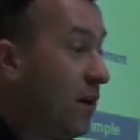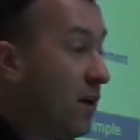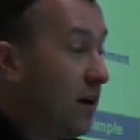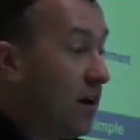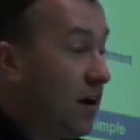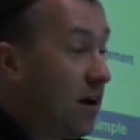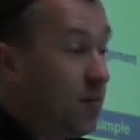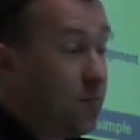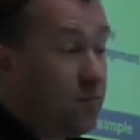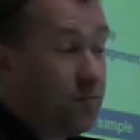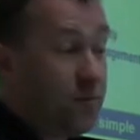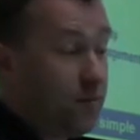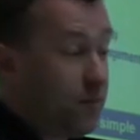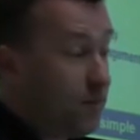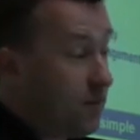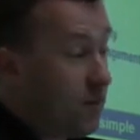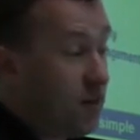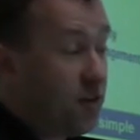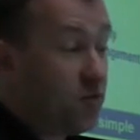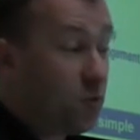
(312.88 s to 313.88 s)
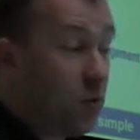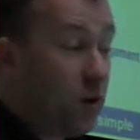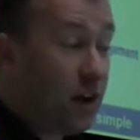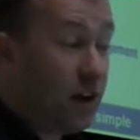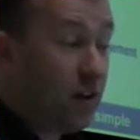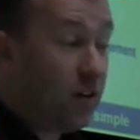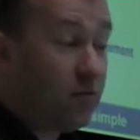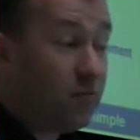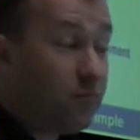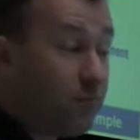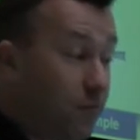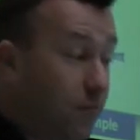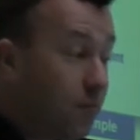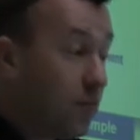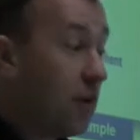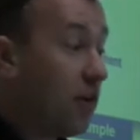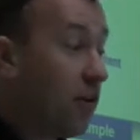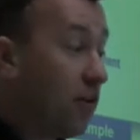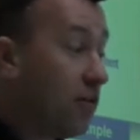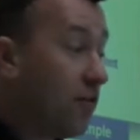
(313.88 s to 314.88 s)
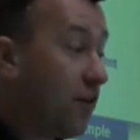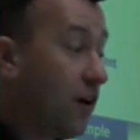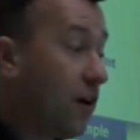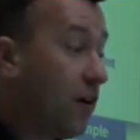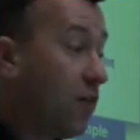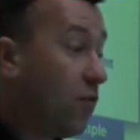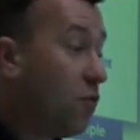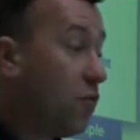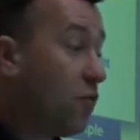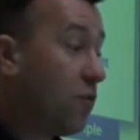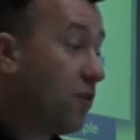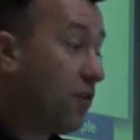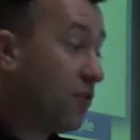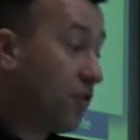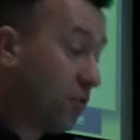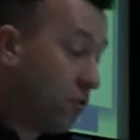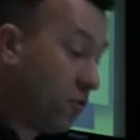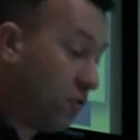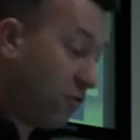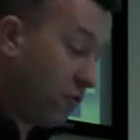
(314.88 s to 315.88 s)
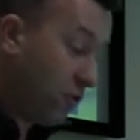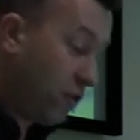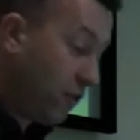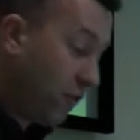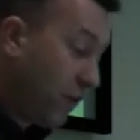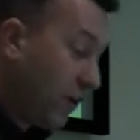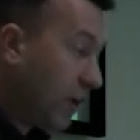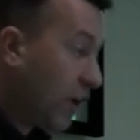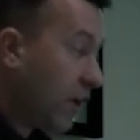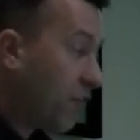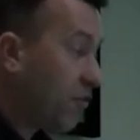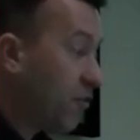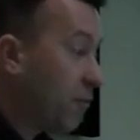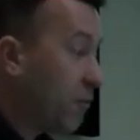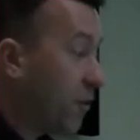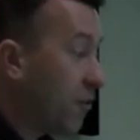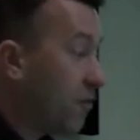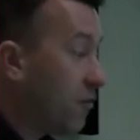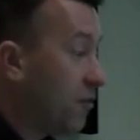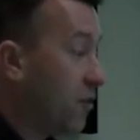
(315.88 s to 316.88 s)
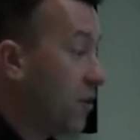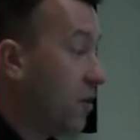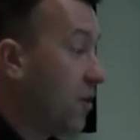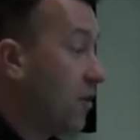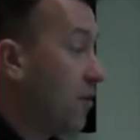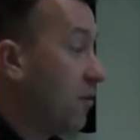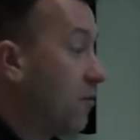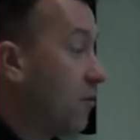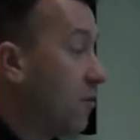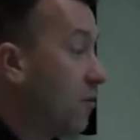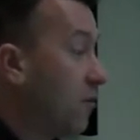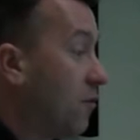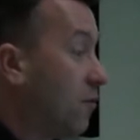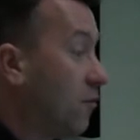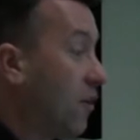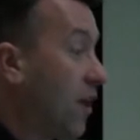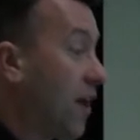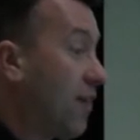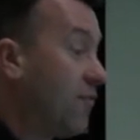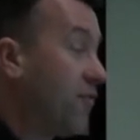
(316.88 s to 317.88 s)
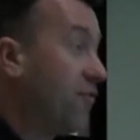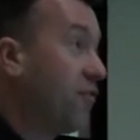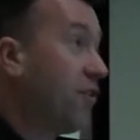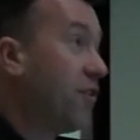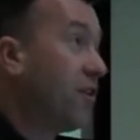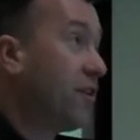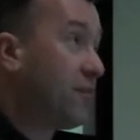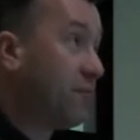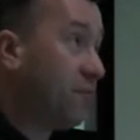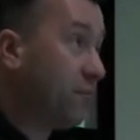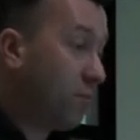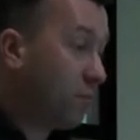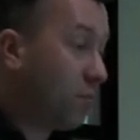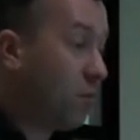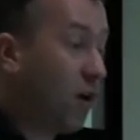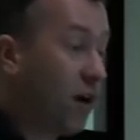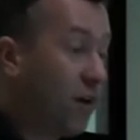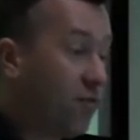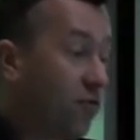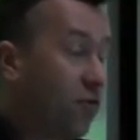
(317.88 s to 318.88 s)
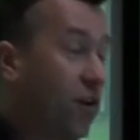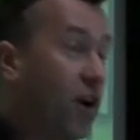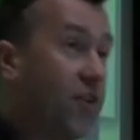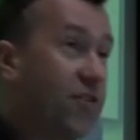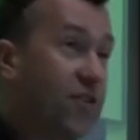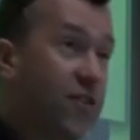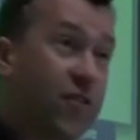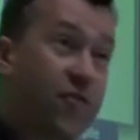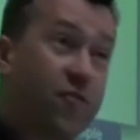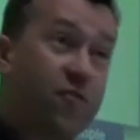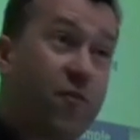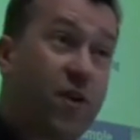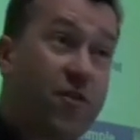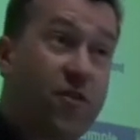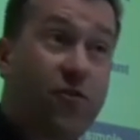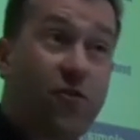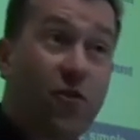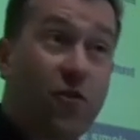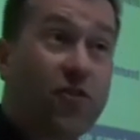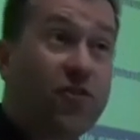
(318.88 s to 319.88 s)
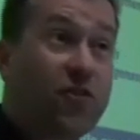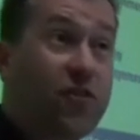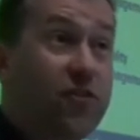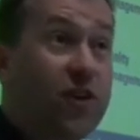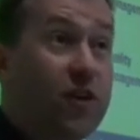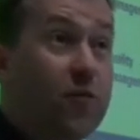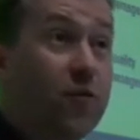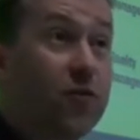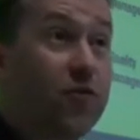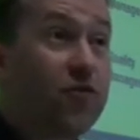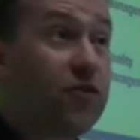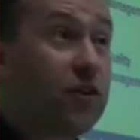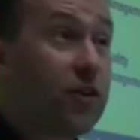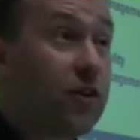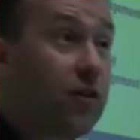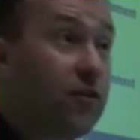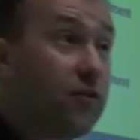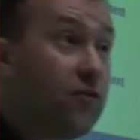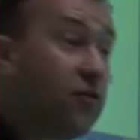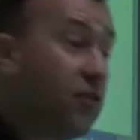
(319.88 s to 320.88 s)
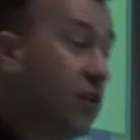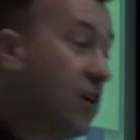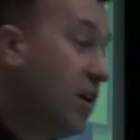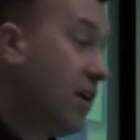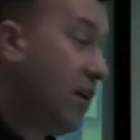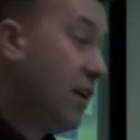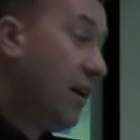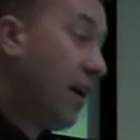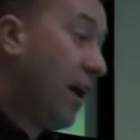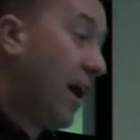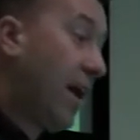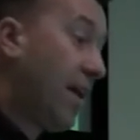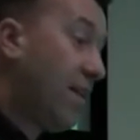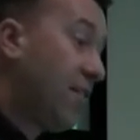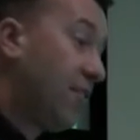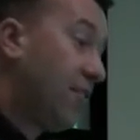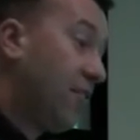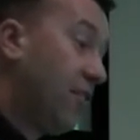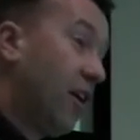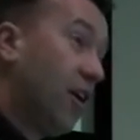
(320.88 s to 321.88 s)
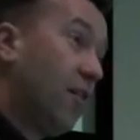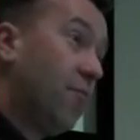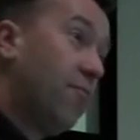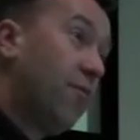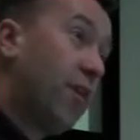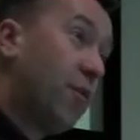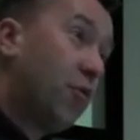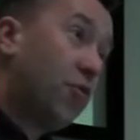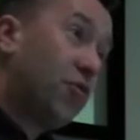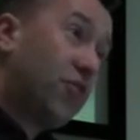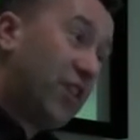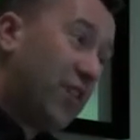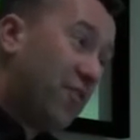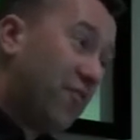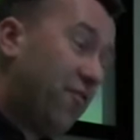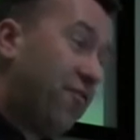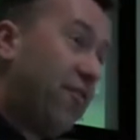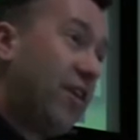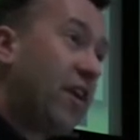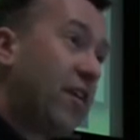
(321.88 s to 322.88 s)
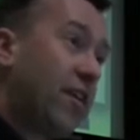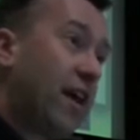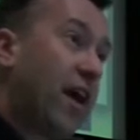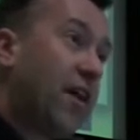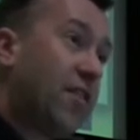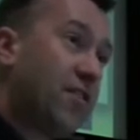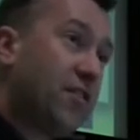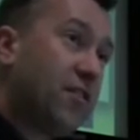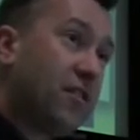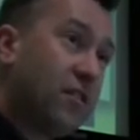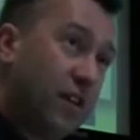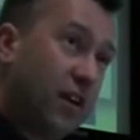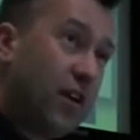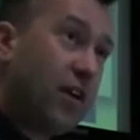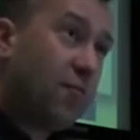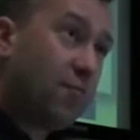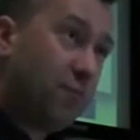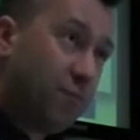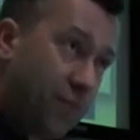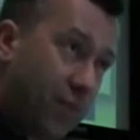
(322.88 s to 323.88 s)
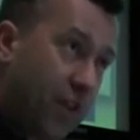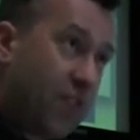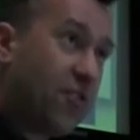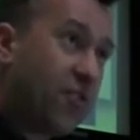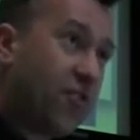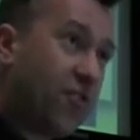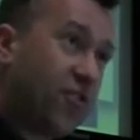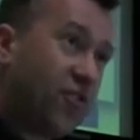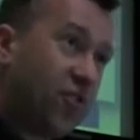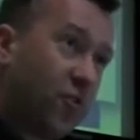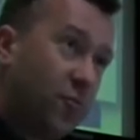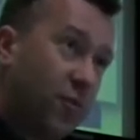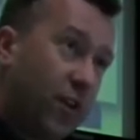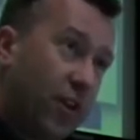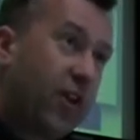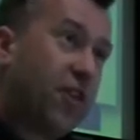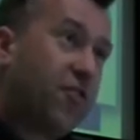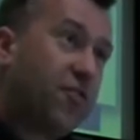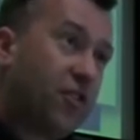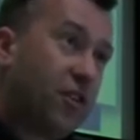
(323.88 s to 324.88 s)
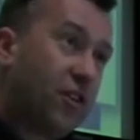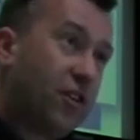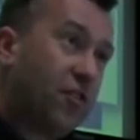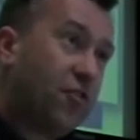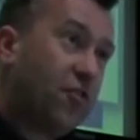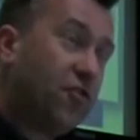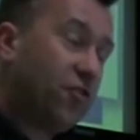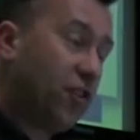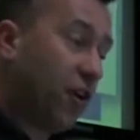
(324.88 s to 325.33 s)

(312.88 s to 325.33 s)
Um, as well, a lot of our, a lot of our customers will, will have a very wide variety of different methodologies they want to use, and um, they want to configure that um, in the system they're going to use.